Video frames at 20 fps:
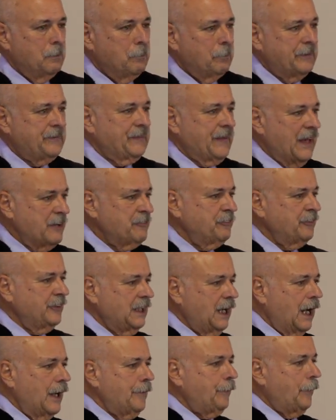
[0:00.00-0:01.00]
But they
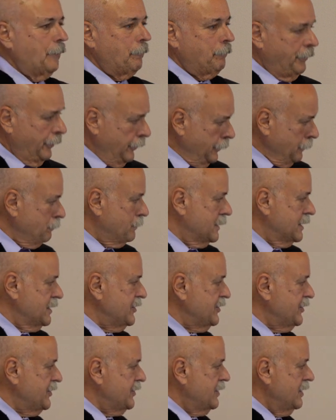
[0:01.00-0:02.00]
forgot the
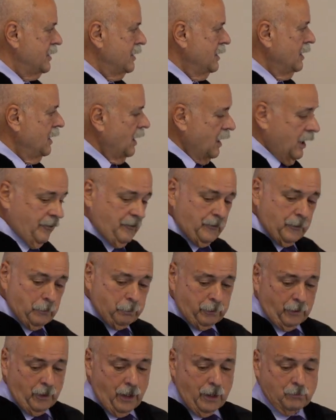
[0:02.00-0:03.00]
purpose of
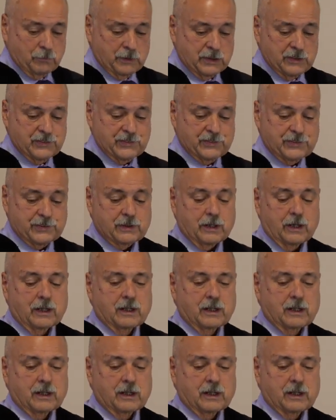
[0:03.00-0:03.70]
the promise.